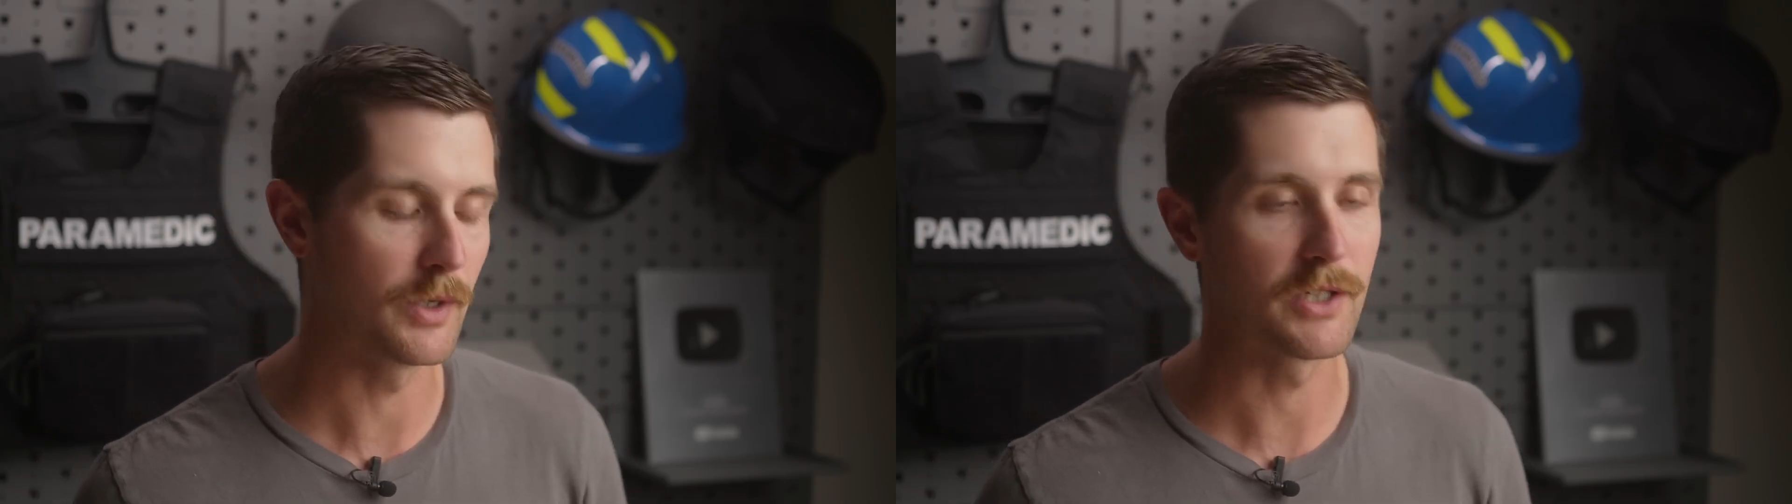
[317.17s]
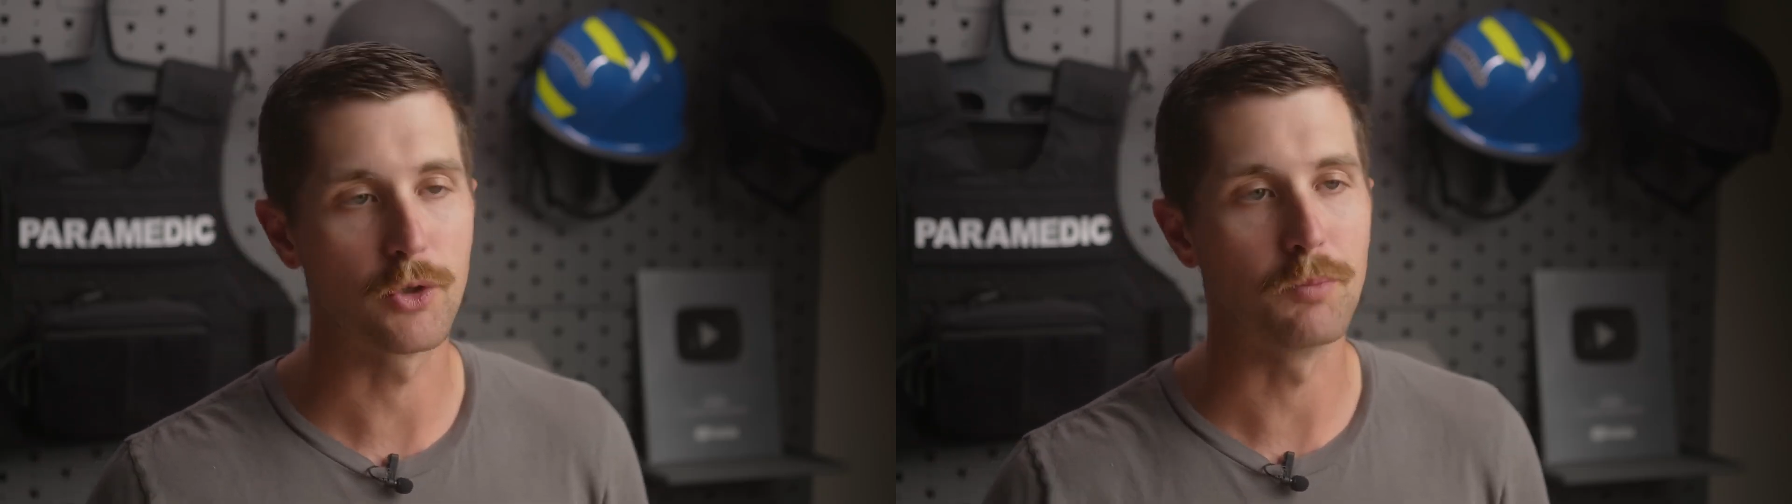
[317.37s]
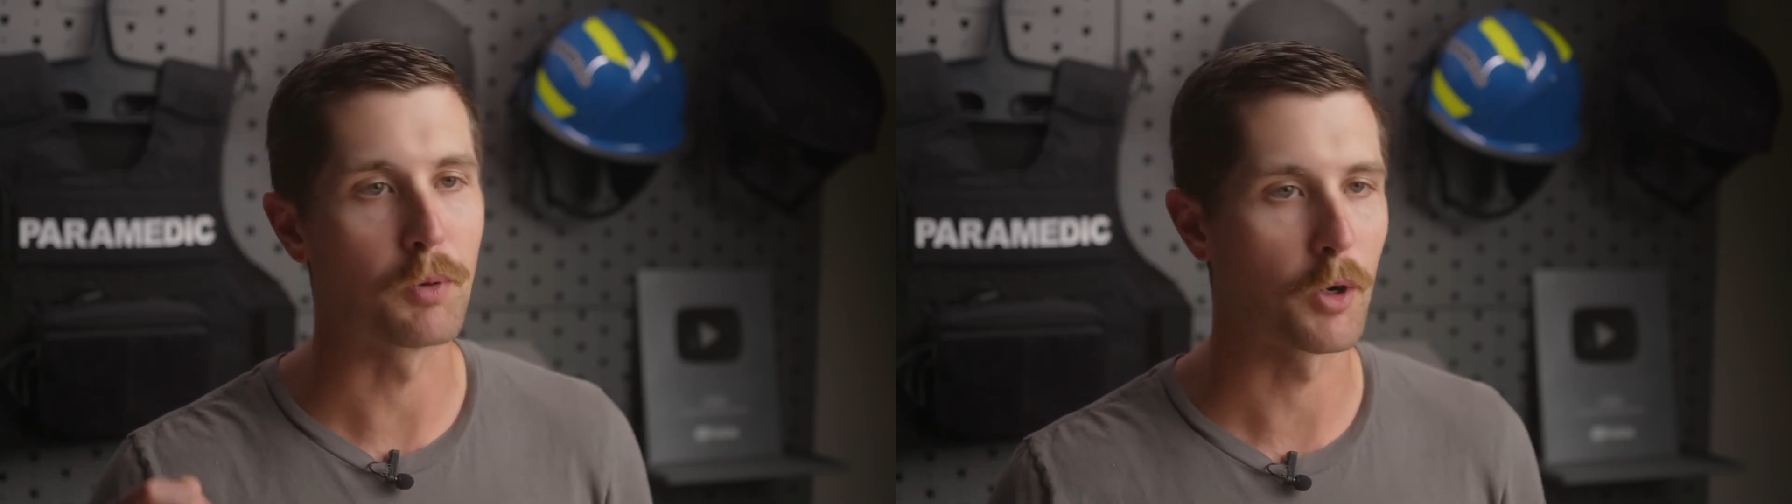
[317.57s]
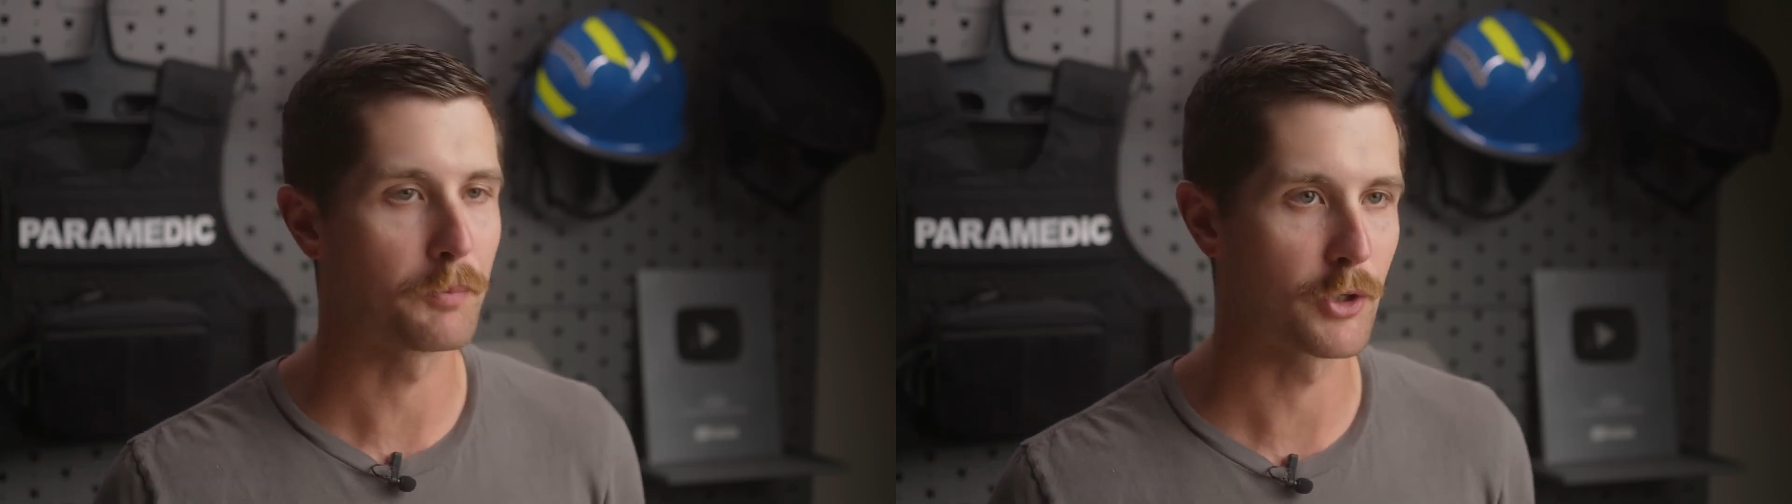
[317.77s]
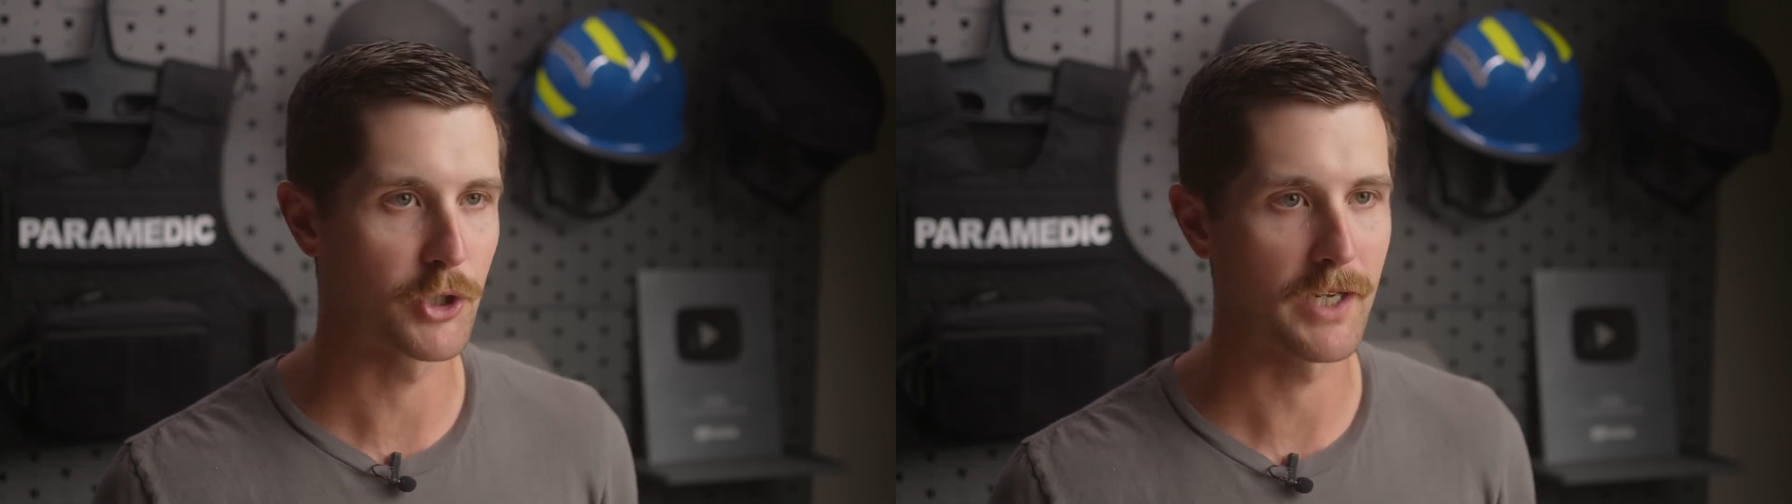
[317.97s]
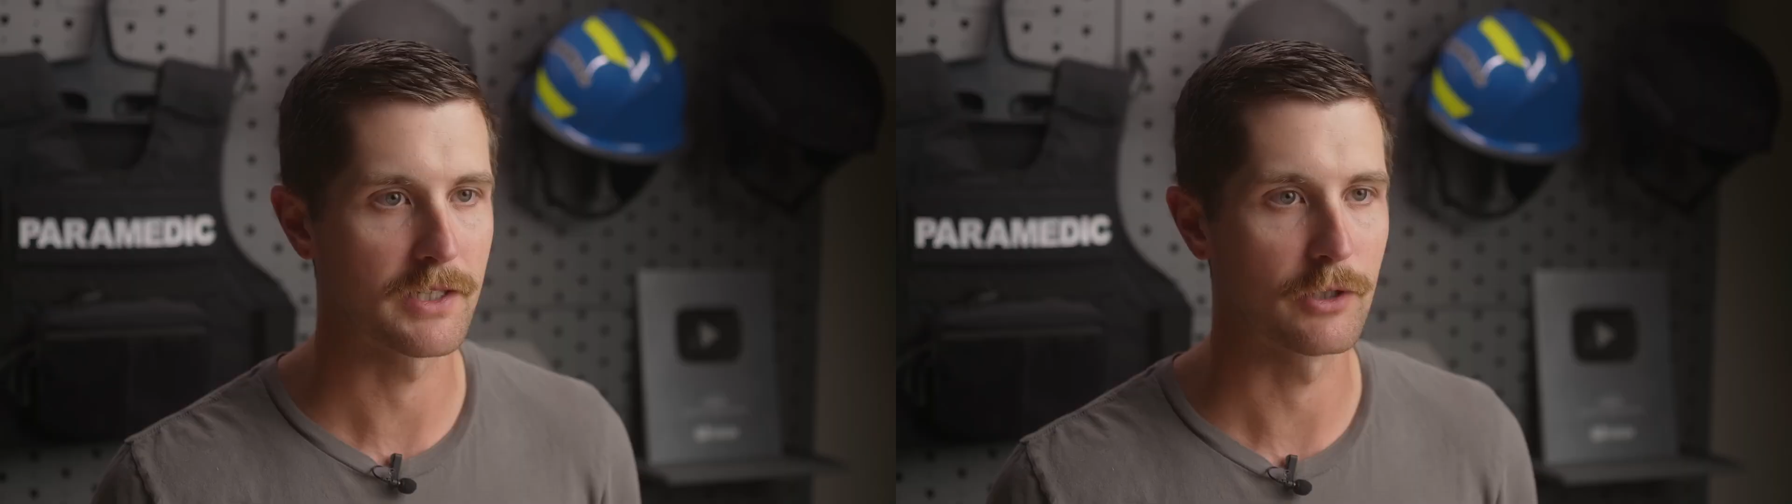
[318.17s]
is to burp your chest